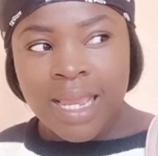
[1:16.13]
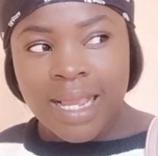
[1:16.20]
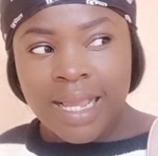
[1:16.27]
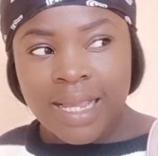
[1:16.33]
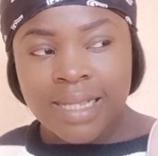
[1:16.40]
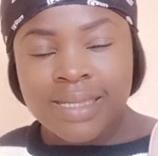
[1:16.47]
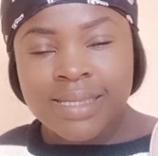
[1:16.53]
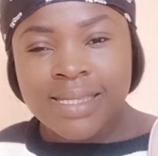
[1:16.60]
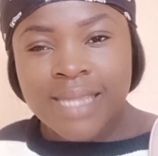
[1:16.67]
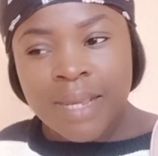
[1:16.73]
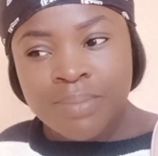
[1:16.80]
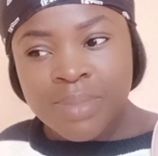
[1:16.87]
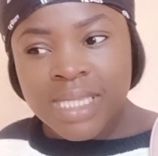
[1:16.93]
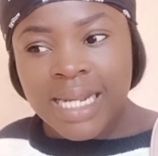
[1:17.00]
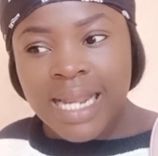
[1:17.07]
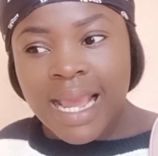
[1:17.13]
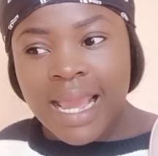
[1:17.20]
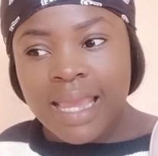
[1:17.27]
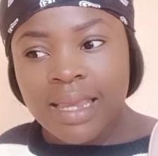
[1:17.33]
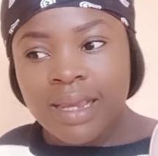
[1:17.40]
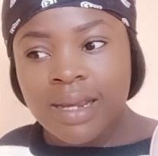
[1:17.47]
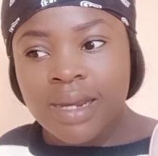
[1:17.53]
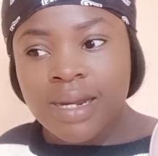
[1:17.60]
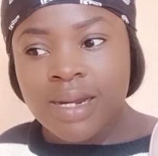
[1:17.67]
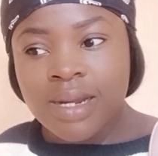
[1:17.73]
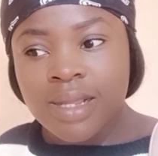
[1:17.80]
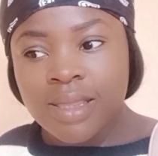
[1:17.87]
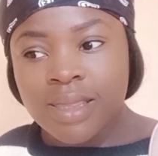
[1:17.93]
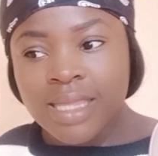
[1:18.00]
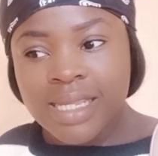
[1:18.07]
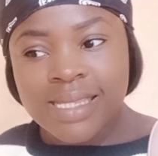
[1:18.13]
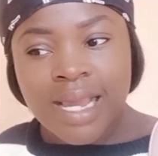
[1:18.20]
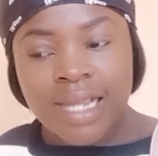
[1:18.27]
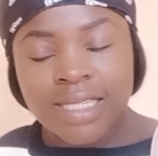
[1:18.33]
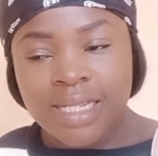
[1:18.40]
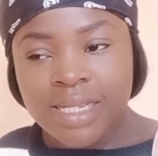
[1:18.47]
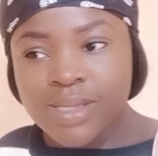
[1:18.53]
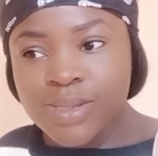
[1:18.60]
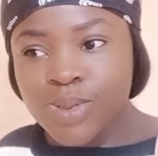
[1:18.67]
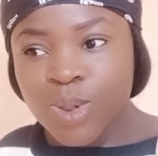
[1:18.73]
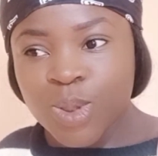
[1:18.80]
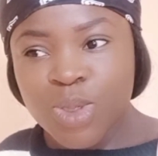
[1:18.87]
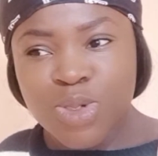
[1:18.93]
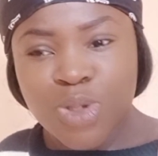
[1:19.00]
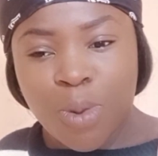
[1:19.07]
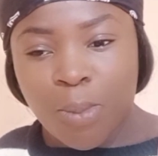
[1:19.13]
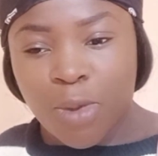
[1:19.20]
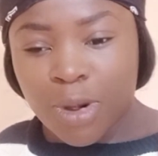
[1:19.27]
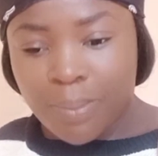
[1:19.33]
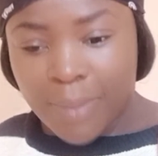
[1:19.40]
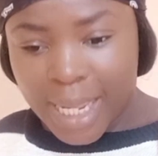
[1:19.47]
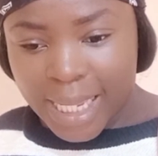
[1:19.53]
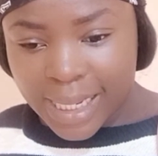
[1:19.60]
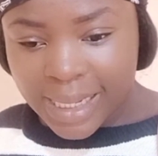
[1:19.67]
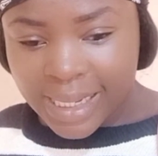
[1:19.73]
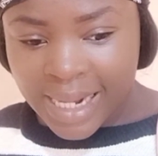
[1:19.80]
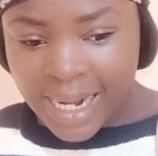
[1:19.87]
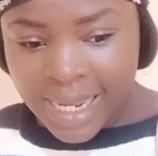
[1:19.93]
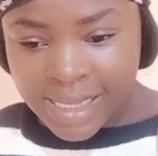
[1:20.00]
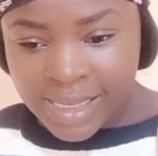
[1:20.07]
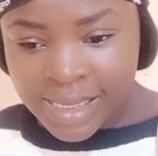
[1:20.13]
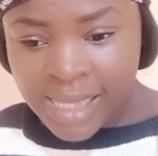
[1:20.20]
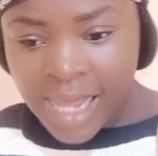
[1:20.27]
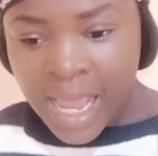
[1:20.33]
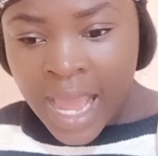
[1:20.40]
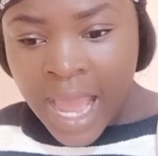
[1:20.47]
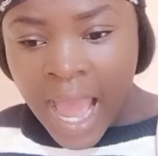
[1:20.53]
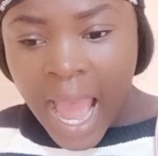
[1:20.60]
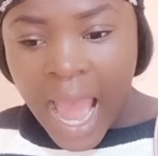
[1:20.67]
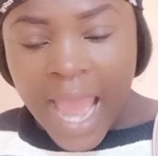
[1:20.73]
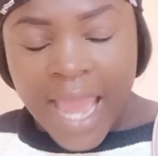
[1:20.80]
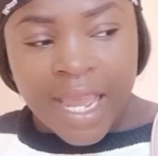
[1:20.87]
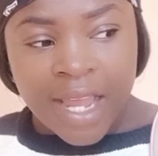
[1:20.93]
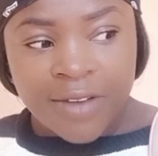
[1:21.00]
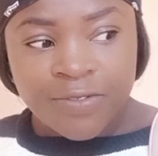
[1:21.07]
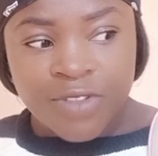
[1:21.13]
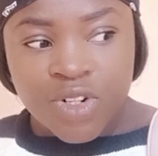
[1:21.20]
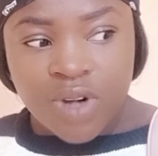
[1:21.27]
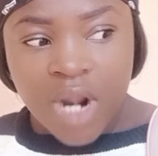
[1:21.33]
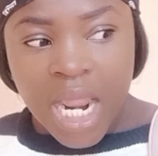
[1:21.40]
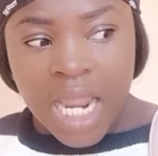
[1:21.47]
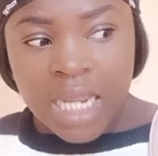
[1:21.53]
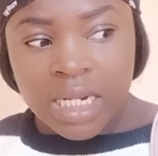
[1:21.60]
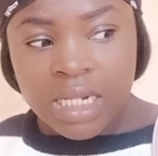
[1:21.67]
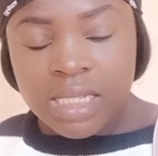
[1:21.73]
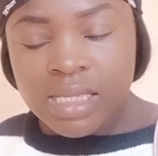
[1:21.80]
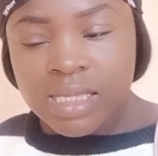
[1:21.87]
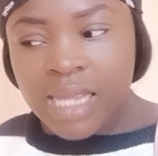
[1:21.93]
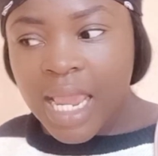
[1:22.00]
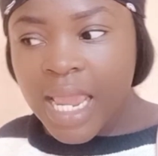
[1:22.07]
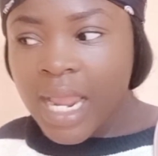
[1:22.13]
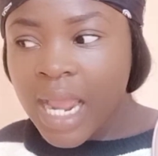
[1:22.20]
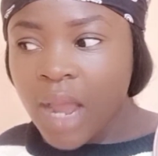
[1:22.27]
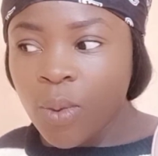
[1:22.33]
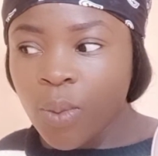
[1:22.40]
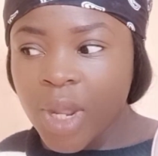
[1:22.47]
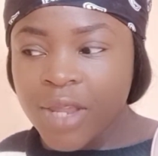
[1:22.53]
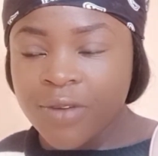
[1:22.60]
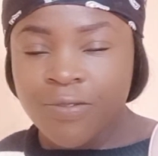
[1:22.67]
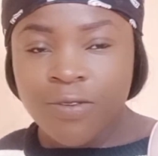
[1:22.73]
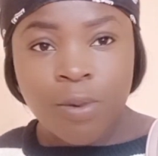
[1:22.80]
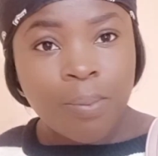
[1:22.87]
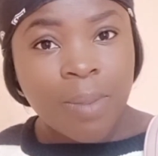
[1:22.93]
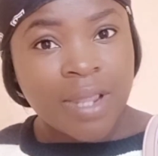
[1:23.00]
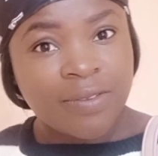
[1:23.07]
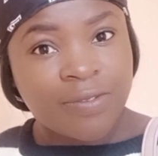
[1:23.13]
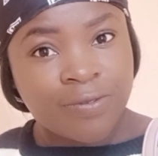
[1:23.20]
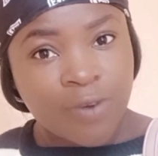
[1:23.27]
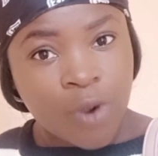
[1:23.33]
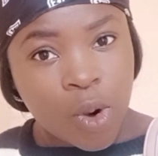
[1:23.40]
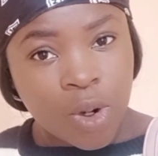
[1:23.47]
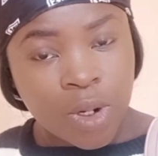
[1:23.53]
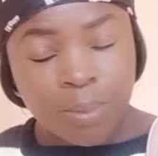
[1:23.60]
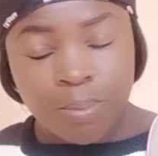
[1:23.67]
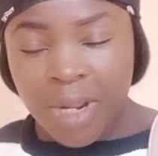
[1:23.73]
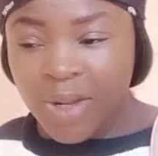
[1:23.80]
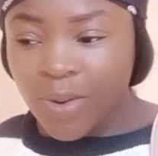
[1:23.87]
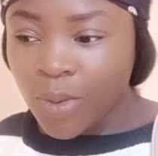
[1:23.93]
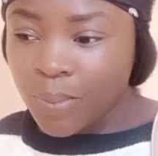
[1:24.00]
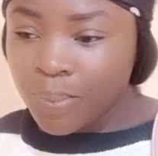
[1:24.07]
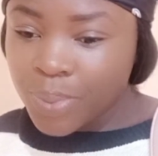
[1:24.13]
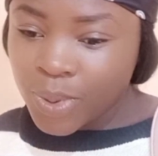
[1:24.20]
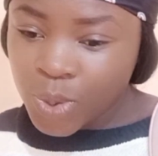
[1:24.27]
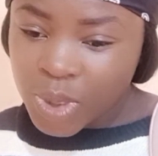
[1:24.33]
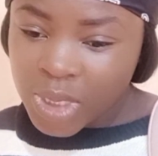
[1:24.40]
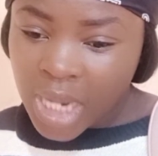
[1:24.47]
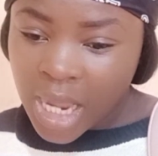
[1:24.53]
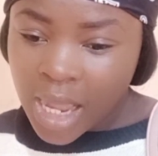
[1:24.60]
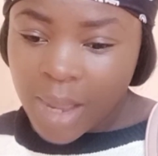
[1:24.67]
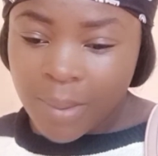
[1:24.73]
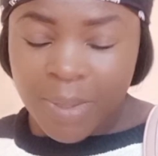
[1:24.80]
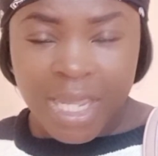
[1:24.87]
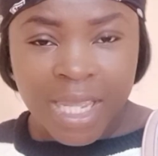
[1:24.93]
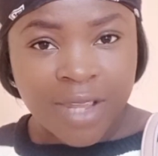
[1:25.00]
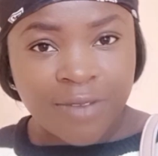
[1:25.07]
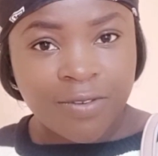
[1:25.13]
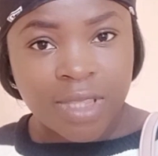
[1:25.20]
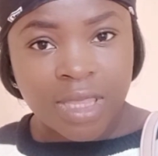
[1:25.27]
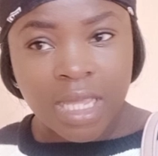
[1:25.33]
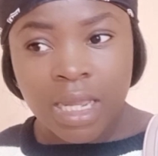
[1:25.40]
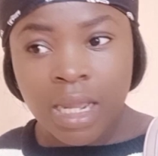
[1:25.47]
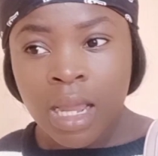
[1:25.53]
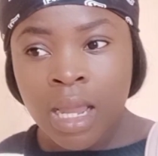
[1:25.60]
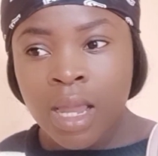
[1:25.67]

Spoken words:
it seems like these are just not normal migraines. I have tried staying away from my phone, my computer, my everything,